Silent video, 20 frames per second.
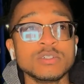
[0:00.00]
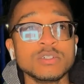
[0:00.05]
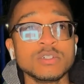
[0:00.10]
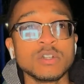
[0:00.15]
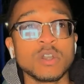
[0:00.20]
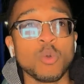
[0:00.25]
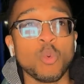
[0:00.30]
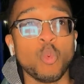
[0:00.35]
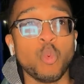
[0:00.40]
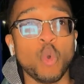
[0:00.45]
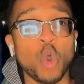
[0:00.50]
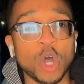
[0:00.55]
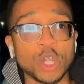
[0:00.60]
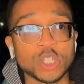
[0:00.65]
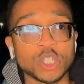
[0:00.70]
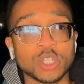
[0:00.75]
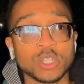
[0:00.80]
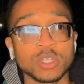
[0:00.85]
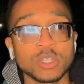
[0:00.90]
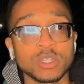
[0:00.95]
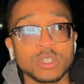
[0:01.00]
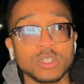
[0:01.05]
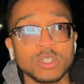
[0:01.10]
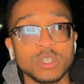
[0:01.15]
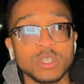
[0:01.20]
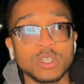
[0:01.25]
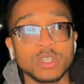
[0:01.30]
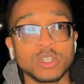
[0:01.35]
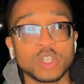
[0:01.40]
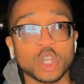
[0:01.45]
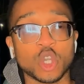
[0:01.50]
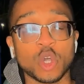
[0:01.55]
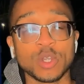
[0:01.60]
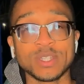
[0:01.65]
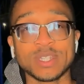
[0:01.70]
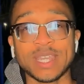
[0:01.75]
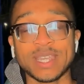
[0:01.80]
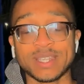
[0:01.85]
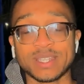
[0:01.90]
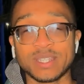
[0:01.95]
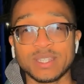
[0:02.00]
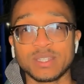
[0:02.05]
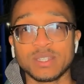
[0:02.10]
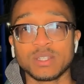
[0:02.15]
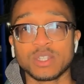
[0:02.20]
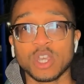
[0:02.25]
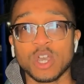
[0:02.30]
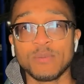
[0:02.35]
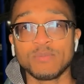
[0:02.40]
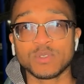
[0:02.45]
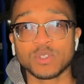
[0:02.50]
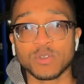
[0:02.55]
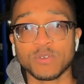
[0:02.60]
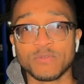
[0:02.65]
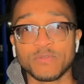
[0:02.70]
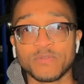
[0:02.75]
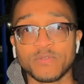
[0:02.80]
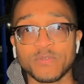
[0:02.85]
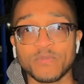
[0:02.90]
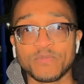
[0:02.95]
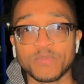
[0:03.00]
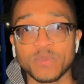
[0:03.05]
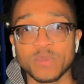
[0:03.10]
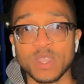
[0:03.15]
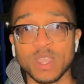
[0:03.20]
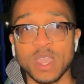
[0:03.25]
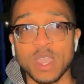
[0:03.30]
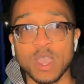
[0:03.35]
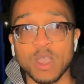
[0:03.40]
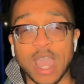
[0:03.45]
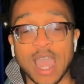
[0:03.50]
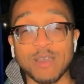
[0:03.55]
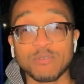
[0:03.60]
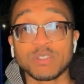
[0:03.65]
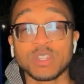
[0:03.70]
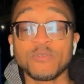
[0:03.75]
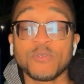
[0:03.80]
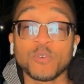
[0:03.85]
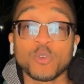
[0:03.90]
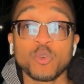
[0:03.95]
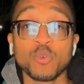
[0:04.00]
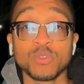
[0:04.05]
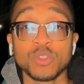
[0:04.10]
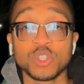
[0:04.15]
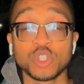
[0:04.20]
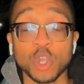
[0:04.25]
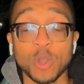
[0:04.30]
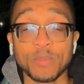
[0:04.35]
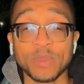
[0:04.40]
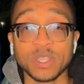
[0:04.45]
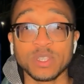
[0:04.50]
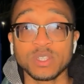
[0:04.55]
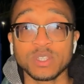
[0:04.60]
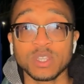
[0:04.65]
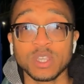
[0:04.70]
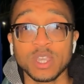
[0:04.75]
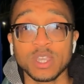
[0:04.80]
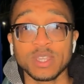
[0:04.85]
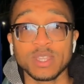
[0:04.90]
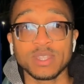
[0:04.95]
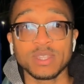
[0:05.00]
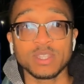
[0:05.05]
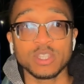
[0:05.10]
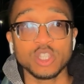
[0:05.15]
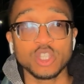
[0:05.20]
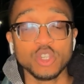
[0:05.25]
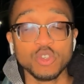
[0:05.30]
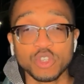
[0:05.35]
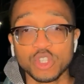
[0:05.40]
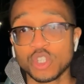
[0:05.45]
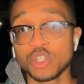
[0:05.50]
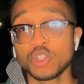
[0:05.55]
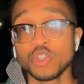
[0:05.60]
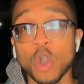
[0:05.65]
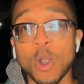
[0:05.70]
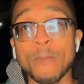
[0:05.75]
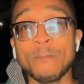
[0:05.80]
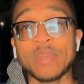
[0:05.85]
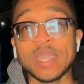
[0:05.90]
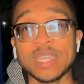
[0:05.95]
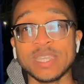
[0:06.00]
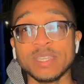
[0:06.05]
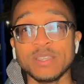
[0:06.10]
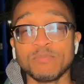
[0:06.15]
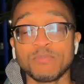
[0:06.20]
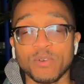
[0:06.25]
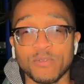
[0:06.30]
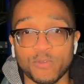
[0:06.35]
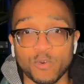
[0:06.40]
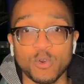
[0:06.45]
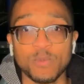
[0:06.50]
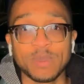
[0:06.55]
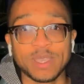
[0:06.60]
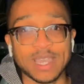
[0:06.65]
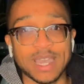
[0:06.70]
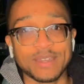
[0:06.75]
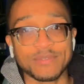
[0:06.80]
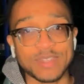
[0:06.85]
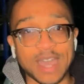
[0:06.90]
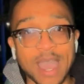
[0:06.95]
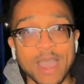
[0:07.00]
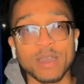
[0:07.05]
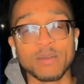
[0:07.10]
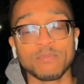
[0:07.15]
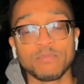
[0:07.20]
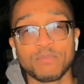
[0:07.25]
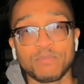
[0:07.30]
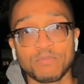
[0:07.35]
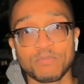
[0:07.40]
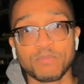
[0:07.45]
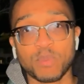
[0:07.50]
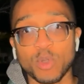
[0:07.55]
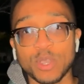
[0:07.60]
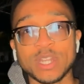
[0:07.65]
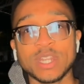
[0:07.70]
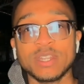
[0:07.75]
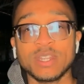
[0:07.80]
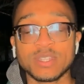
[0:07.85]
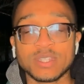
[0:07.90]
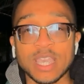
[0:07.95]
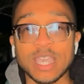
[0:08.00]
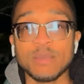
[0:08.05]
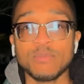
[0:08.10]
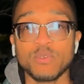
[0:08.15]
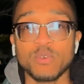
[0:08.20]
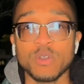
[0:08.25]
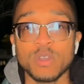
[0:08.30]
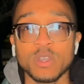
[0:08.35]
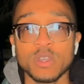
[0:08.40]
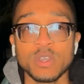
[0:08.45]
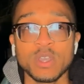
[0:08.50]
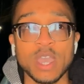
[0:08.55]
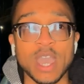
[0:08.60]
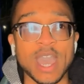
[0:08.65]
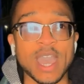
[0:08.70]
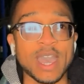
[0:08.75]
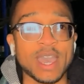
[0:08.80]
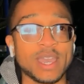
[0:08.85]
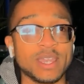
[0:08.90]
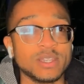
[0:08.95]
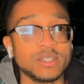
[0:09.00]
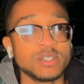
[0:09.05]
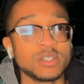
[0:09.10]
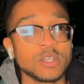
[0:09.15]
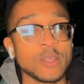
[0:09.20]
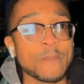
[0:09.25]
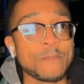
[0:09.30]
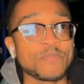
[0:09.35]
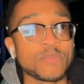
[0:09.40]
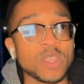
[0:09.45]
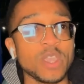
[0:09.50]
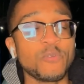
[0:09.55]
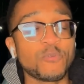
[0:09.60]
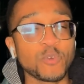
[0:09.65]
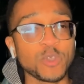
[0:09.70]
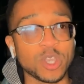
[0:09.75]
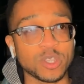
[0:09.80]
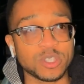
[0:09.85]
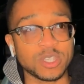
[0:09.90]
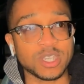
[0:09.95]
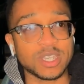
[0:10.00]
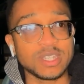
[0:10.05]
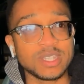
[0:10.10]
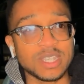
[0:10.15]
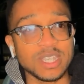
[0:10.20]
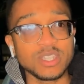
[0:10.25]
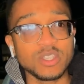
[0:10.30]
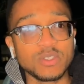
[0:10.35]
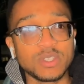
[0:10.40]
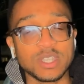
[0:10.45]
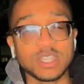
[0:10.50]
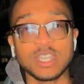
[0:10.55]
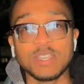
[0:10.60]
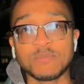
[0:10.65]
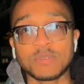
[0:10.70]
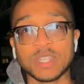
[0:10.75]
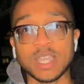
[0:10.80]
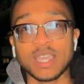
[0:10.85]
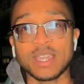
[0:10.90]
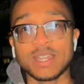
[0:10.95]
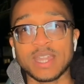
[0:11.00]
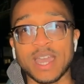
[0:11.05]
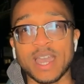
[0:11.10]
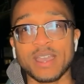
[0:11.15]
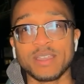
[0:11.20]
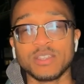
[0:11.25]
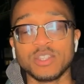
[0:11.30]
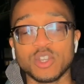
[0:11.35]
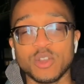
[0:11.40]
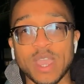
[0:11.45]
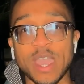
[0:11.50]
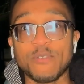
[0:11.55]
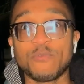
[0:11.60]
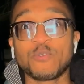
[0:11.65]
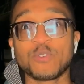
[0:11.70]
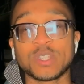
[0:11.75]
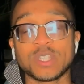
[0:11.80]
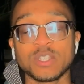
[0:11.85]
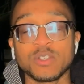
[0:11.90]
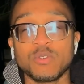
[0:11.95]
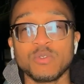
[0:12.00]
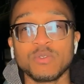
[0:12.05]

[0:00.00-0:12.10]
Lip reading: what the context is in terms of how difficult the job is, you should not be performing at that point in the table. And if we are to continue to keep saying that, you know, every single